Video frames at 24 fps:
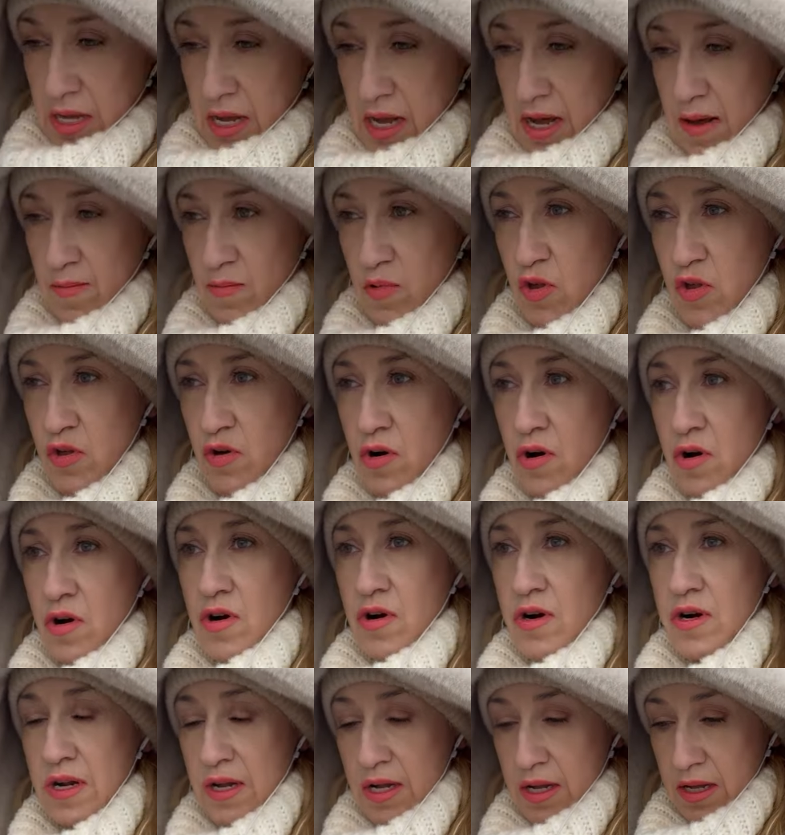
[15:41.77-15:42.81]
I'm
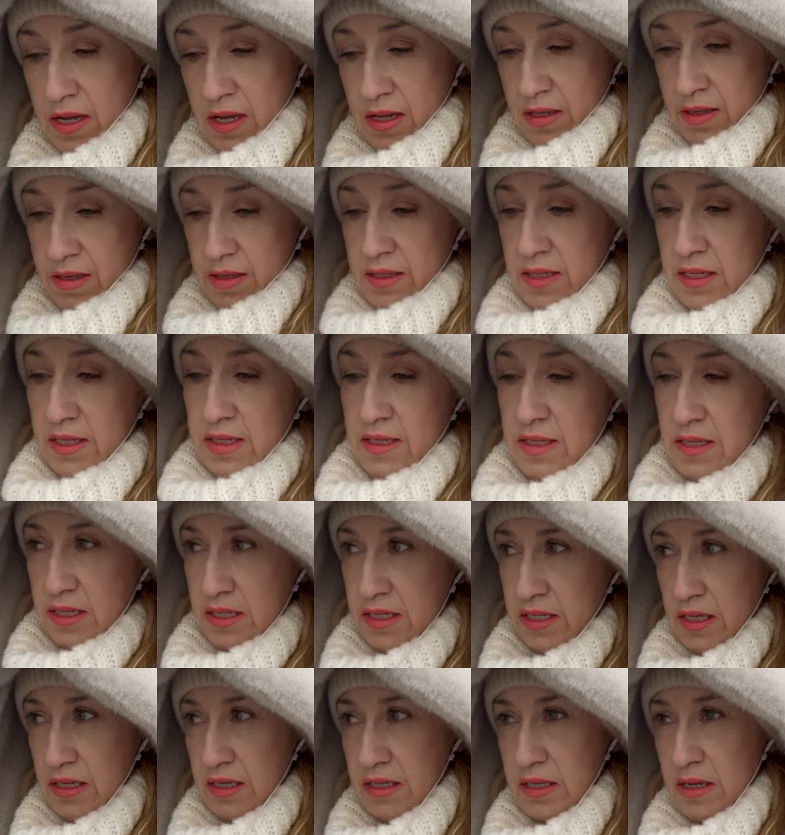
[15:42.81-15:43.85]
sure this is the
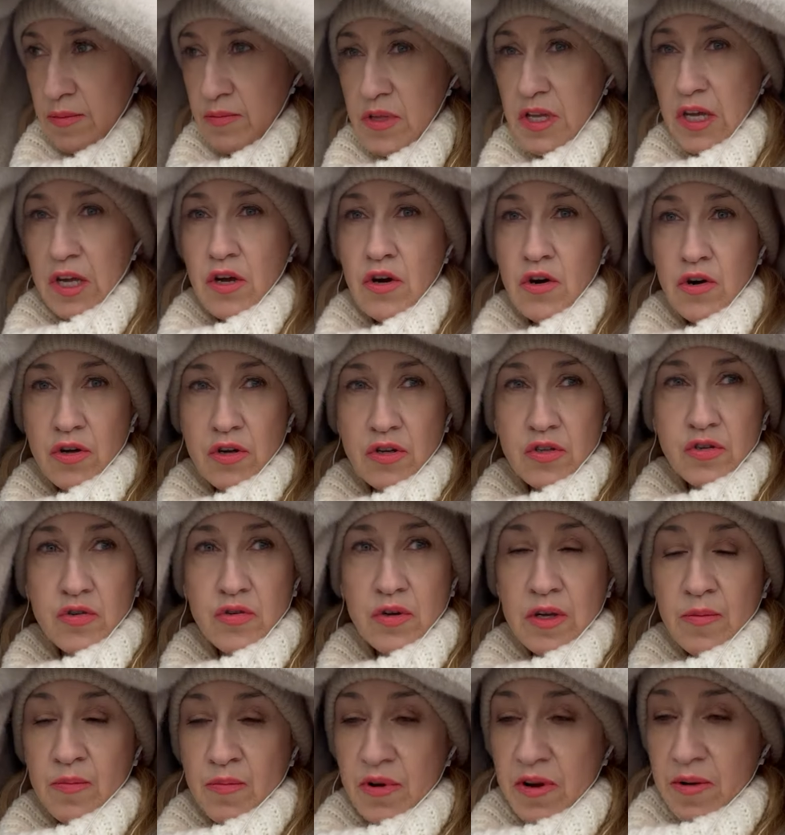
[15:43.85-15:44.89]
system they're going to
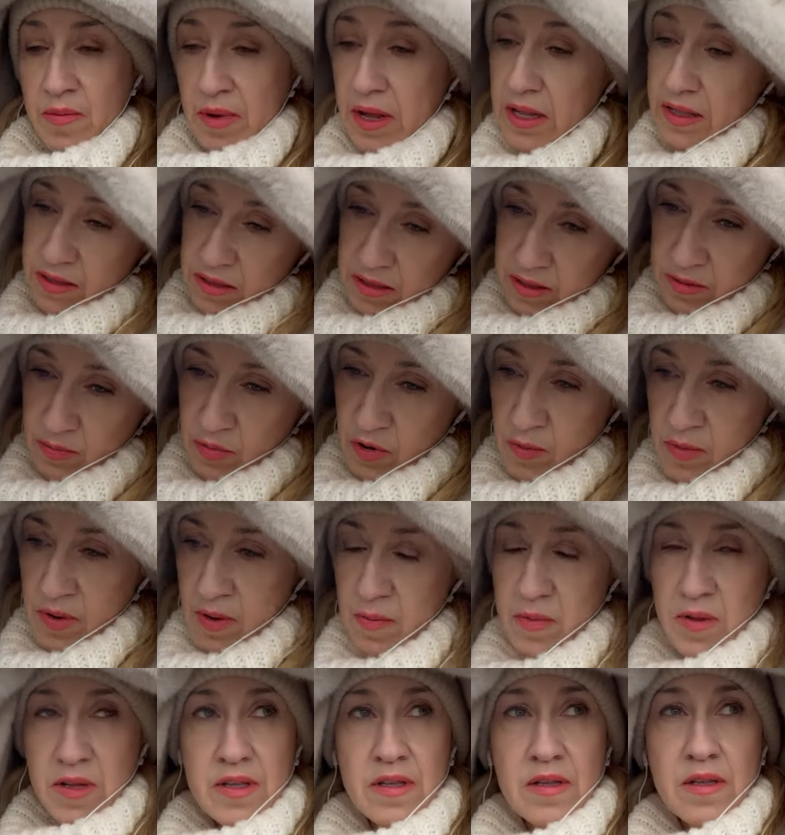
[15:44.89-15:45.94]
implement,
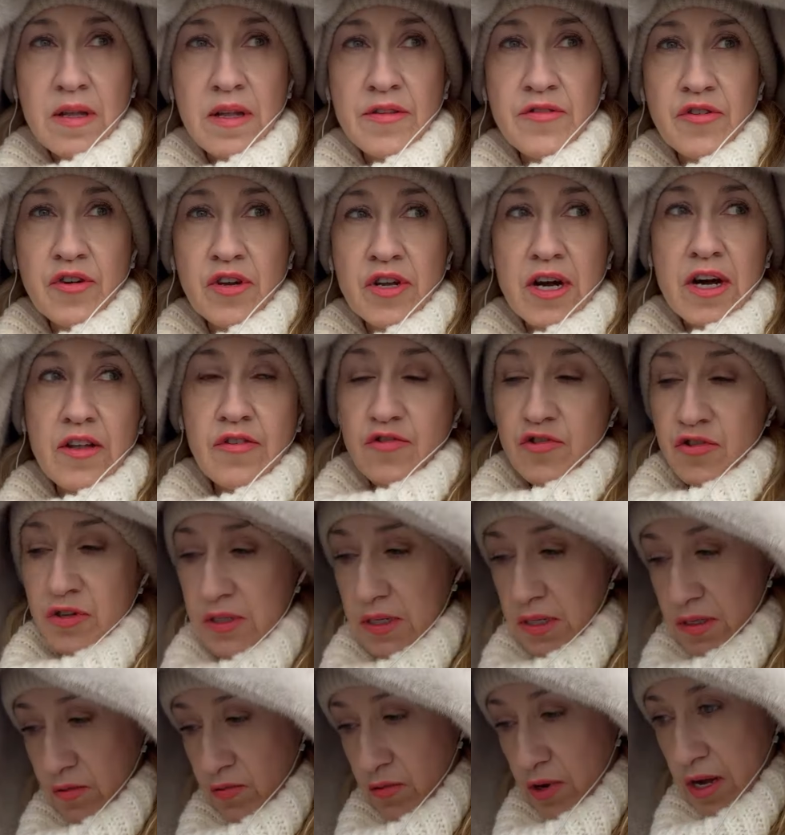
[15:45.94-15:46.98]
probably in other countries
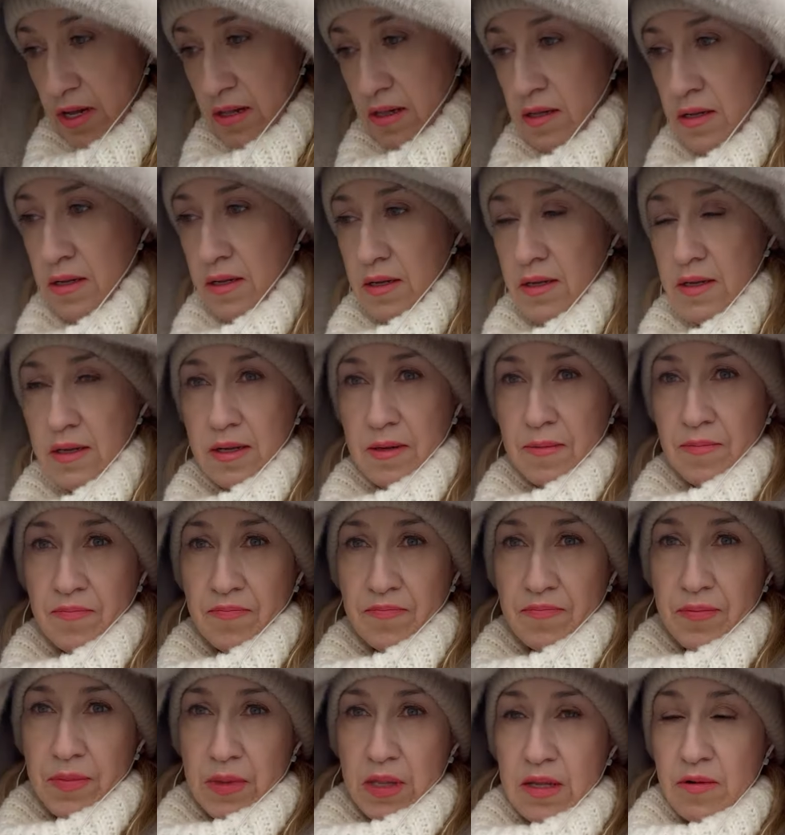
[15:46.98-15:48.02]
as well.
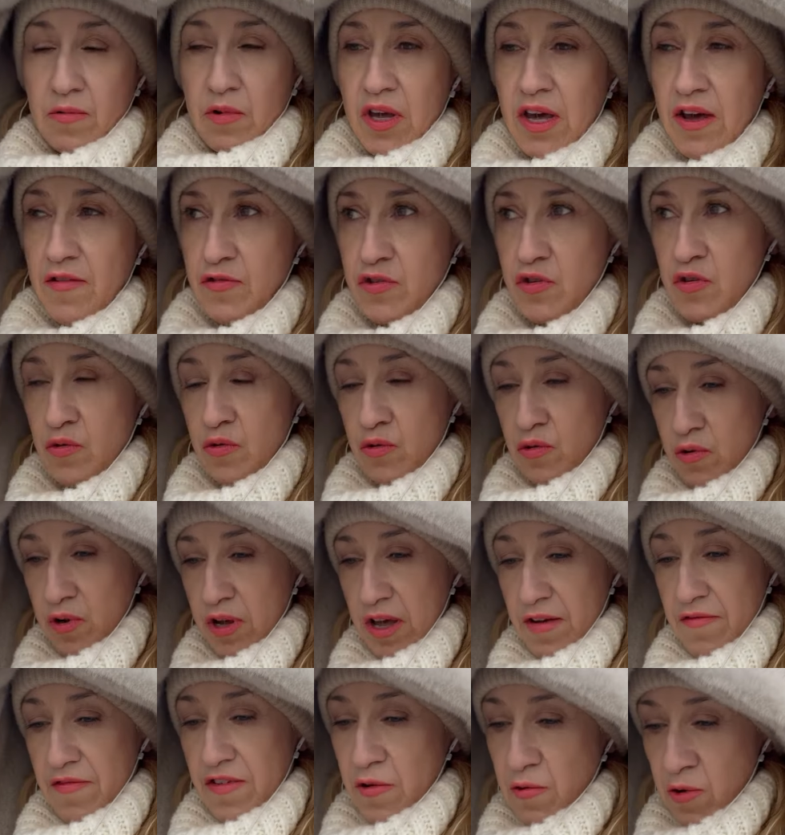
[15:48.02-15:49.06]
We have to
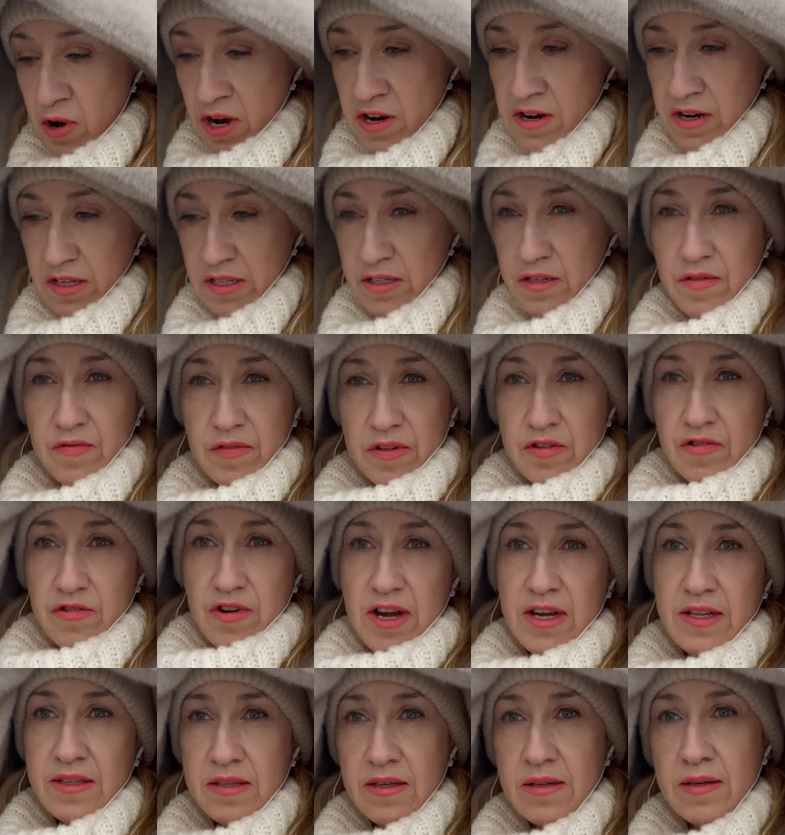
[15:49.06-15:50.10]
have awareness of it,
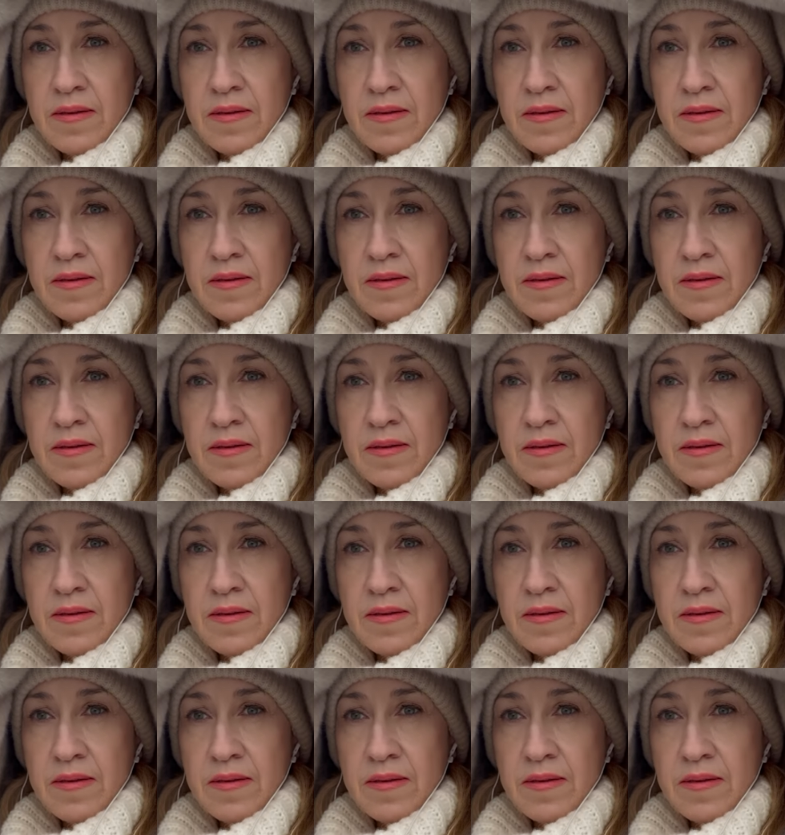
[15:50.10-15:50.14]
right?